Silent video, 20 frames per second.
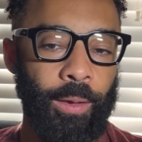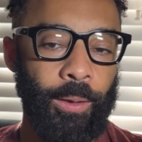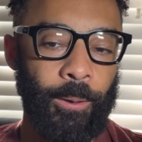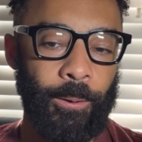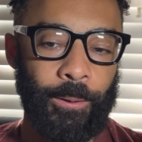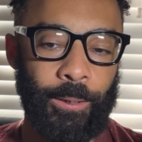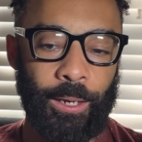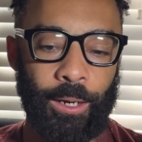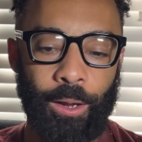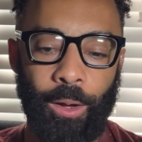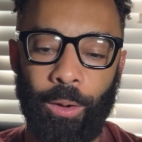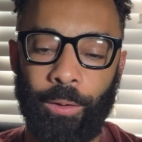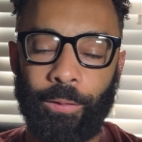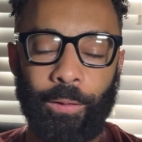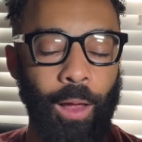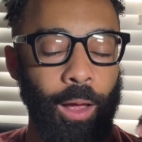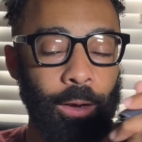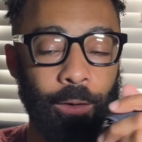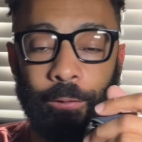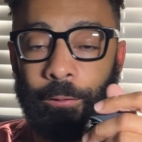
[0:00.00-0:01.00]
You know, as
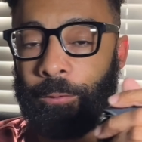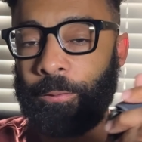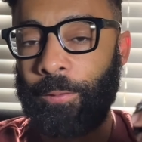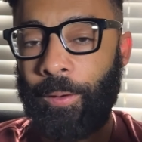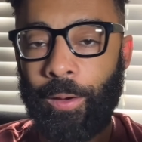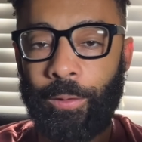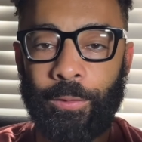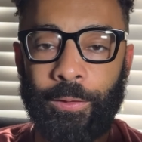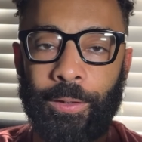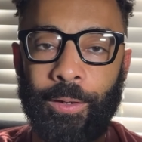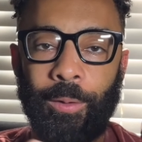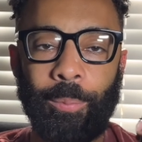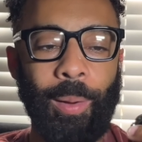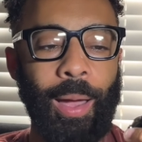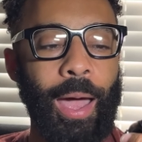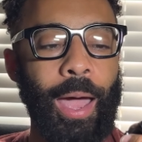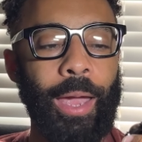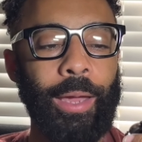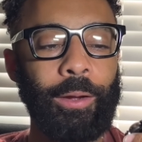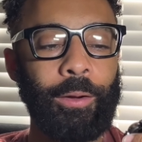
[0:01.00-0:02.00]
long as your phone's
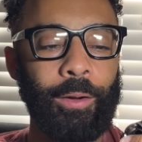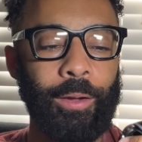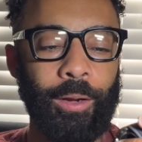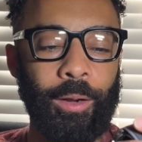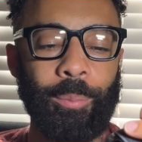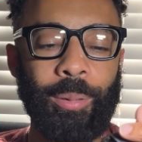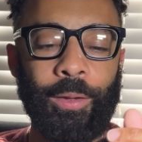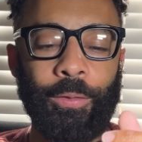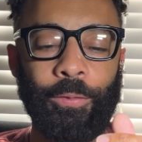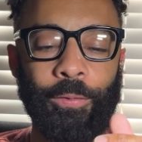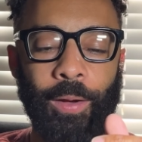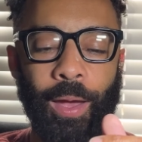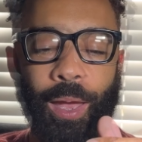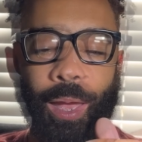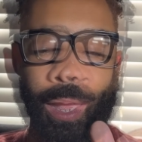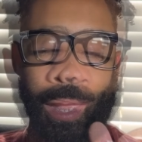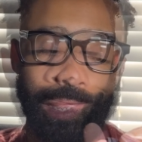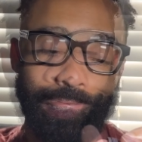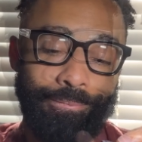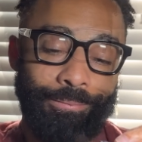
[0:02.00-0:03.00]
nearby, you're going to be
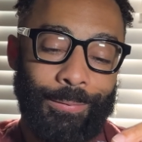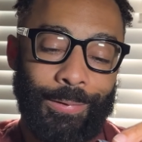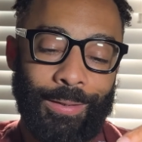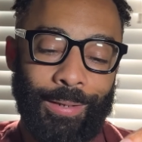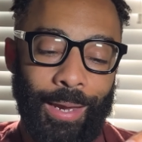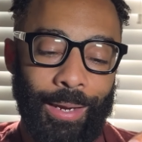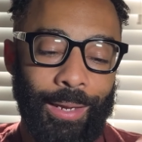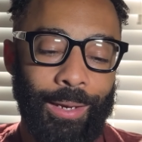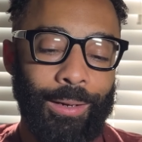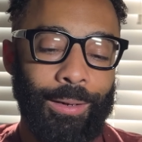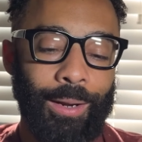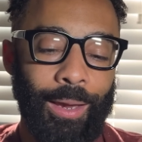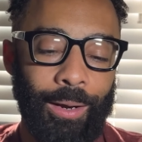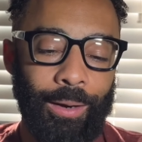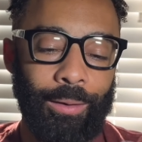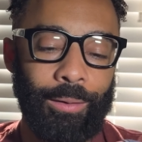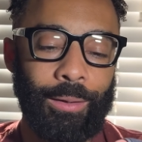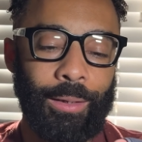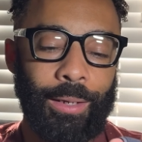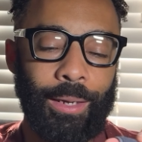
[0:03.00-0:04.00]
fine.
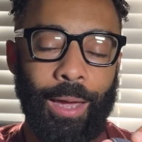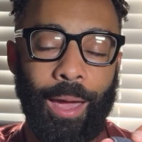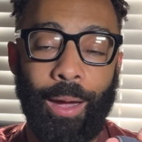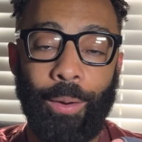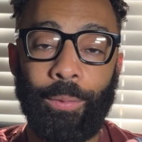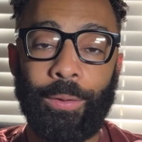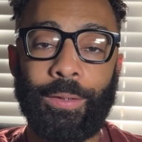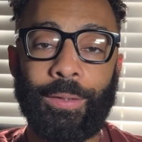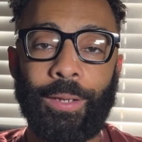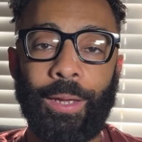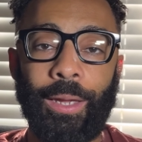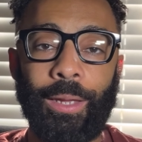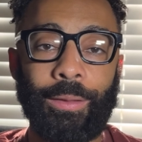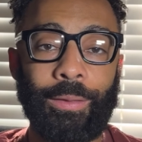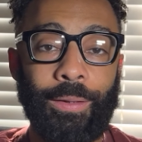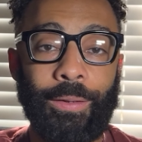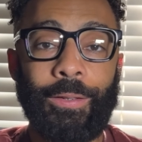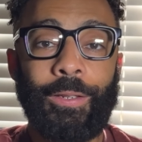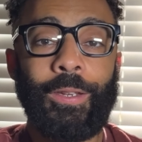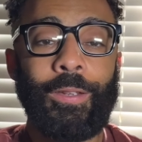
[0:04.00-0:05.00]
Secondarily, I would say
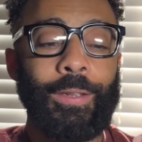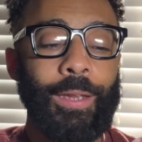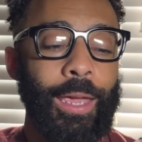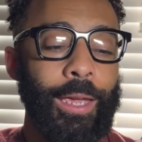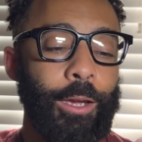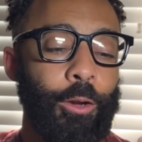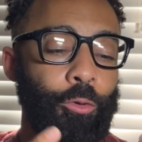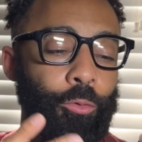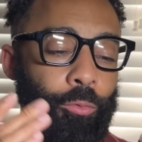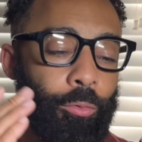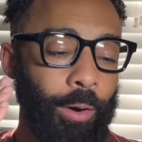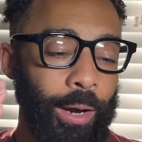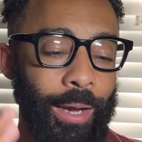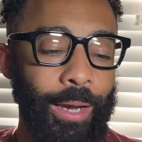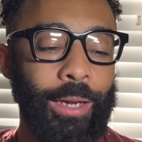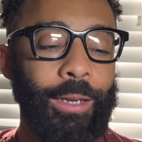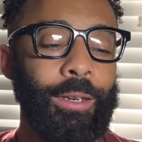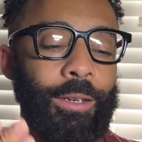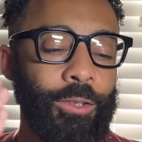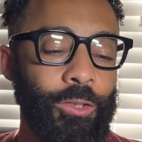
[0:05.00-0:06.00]
this is a
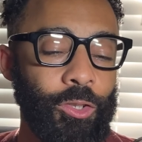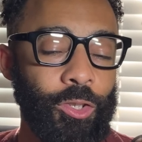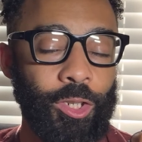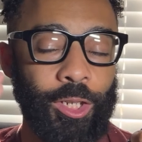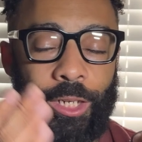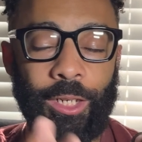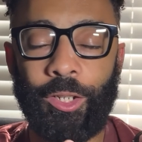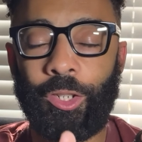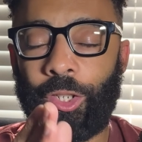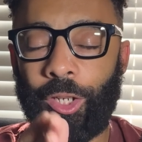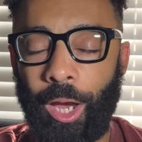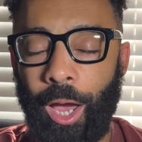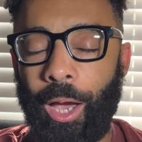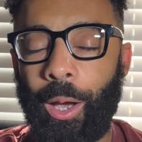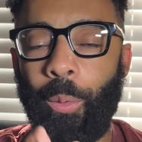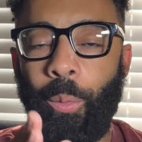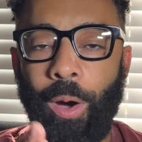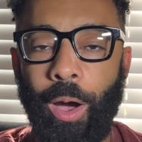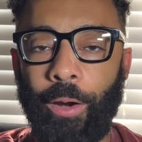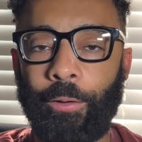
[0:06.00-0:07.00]
great
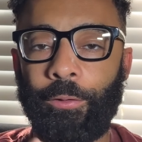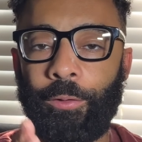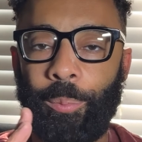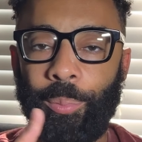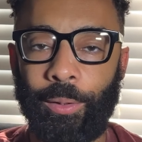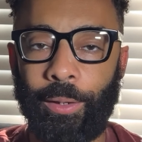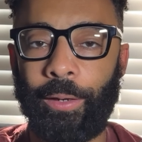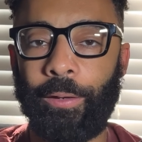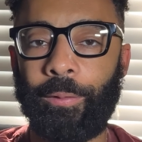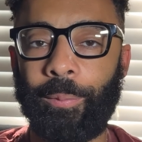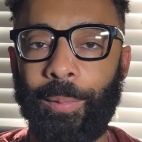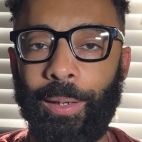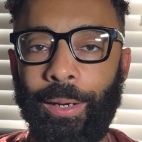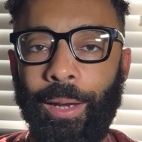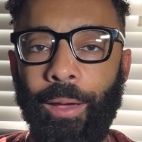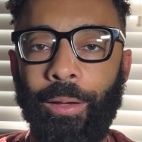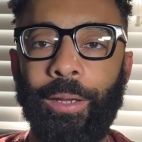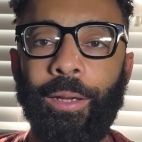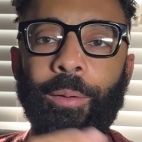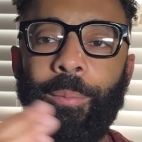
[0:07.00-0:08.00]
G-Shock watch replacement.
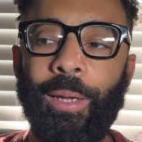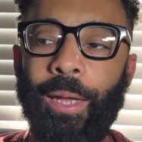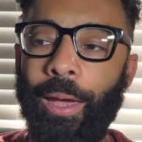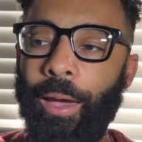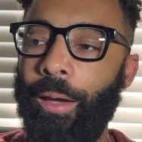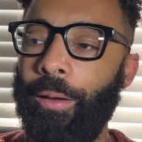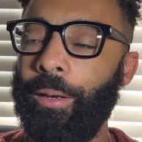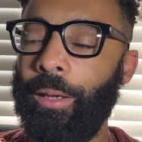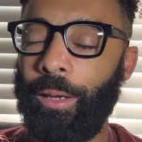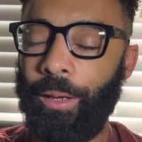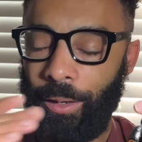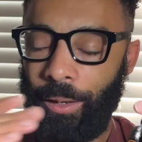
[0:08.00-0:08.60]
Now, hear me out.